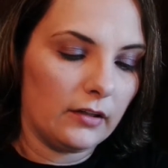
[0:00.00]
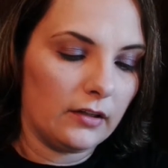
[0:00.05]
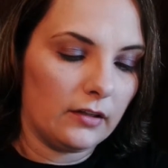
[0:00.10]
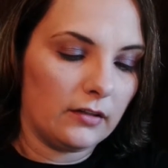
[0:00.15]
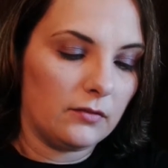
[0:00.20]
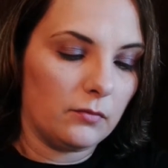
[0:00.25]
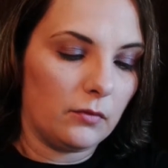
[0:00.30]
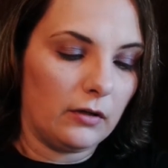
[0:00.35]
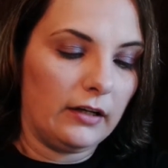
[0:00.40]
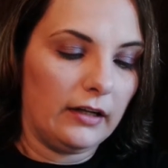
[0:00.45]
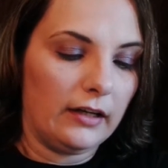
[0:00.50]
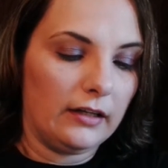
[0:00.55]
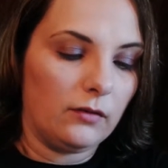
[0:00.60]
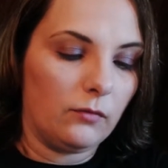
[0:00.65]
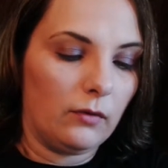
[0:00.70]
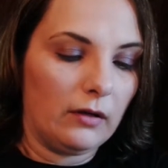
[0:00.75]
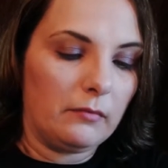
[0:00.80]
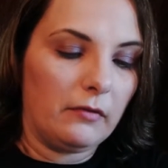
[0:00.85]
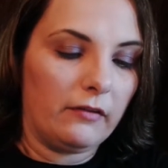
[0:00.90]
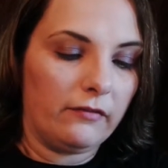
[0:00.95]
Because one, I had to
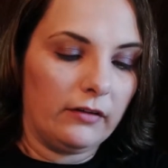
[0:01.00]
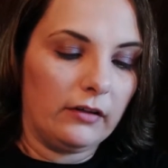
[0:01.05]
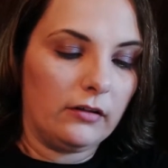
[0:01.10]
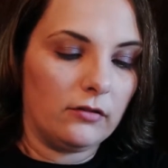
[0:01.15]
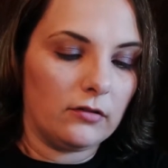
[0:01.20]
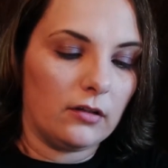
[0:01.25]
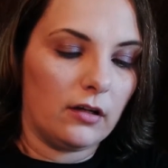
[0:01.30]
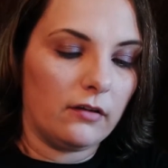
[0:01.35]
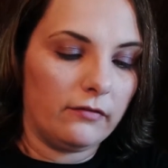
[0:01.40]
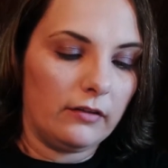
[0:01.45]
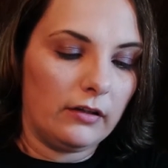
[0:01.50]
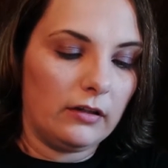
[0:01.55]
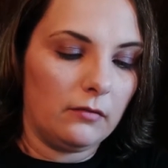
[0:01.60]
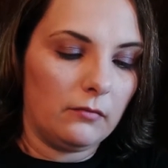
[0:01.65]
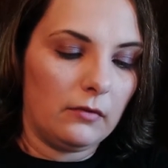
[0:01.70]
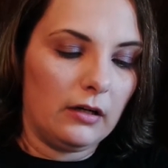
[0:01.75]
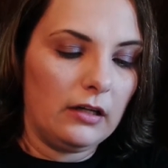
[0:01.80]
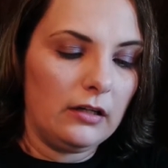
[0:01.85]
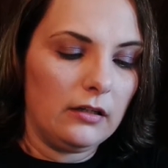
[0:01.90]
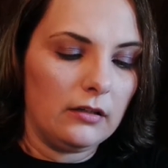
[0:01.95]
wipe my fingers off
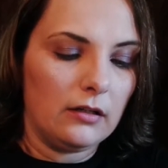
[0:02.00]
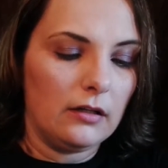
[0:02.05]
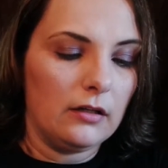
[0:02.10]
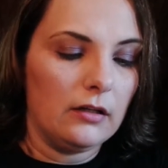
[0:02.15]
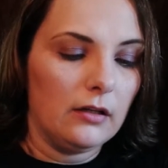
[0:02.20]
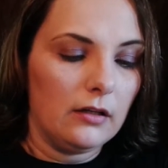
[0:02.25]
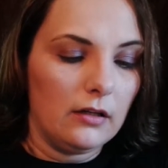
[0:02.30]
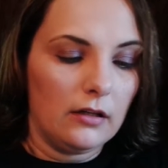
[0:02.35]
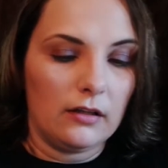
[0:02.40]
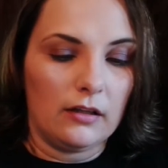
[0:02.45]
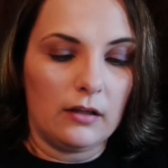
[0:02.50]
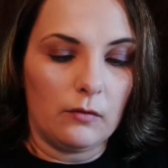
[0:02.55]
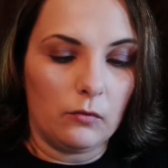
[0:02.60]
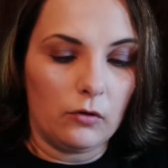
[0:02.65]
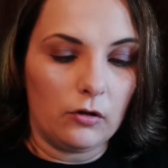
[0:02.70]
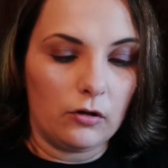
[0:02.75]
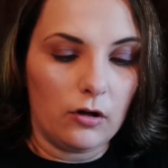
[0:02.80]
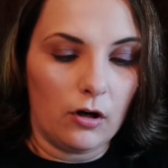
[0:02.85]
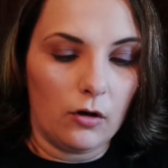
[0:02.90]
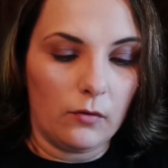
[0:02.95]
anyway. Then
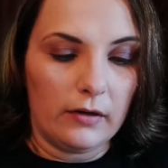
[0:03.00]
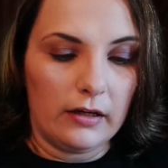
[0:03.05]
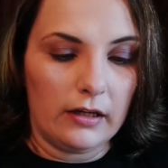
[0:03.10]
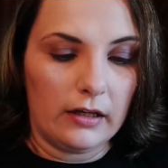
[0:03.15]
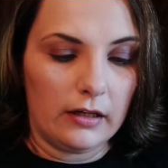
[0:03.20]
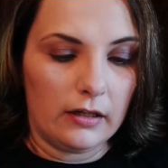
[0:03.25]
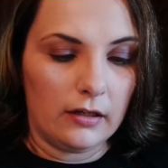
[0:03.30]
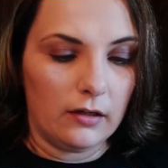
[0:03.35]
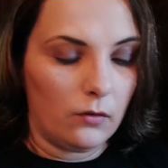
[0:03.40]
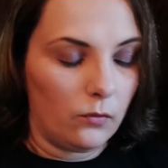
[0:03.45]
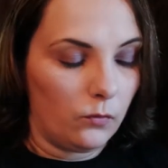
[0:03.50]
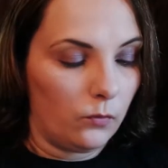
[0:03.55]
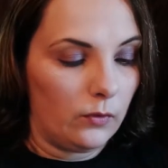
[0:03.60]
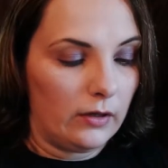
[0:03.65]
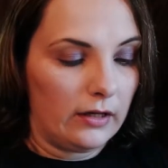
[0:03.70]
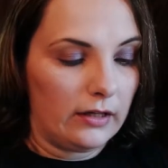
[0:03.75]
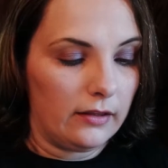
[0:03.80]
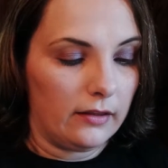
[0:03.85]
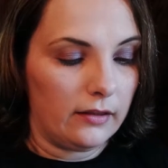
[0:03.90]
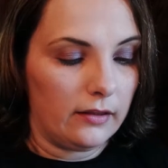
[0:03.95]
we'll go in
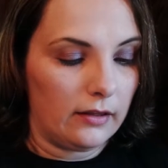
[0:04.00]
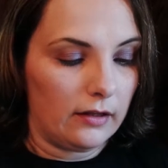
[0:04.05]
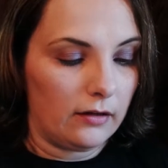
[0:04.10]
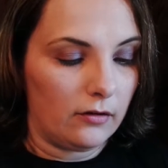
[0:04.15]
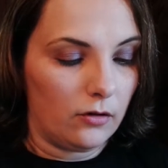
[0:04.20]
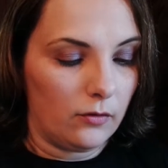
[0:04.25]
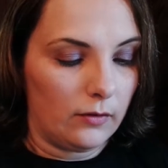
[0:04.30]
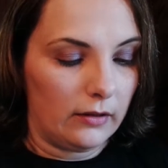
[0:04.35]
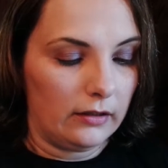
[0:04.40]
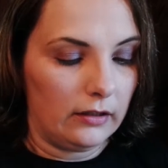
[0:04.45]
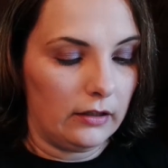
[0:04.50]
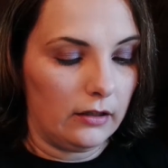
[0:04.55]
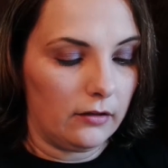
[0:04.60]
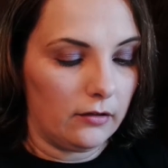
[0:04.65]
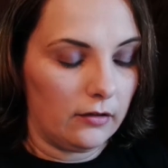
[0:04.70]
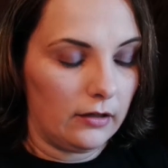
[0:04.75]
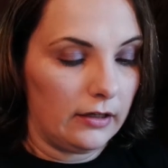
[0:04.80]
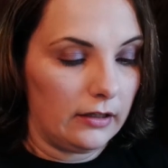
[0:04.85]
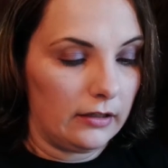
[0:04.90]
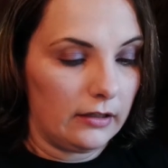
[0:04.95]
with, I'll go on the
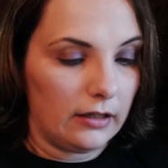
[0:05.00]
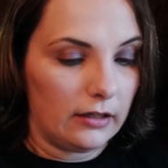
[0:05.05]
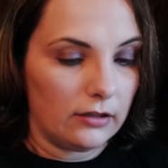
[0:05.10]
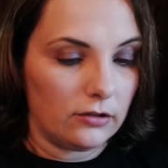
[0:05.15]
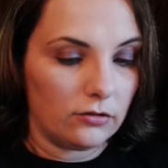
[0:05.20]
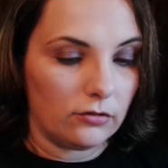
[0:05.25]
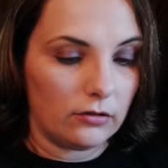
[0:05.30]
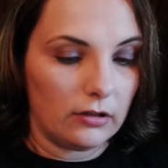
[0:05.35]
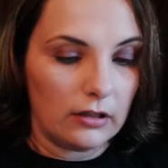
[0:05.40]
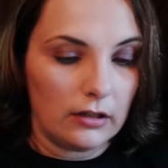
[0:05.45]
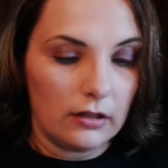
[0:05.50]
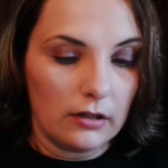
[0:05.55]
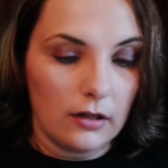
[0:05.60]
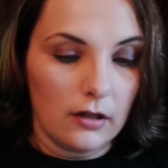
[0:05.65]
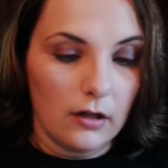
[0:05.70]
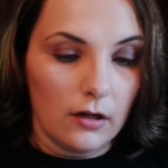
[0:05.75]
other hand actually.